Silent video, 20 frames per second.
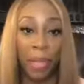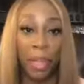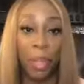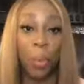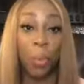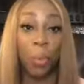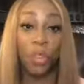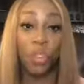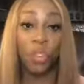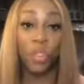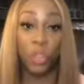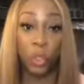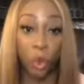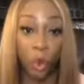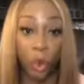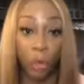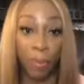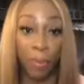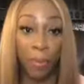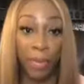with your
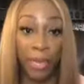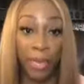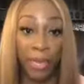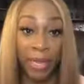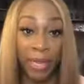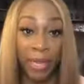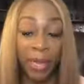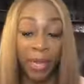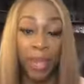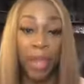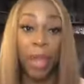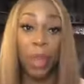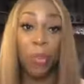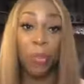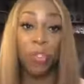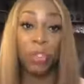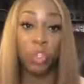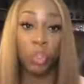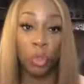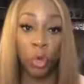money and
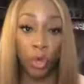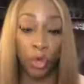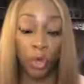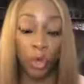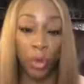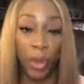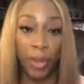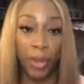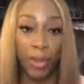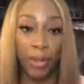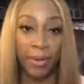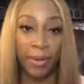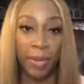with your credit.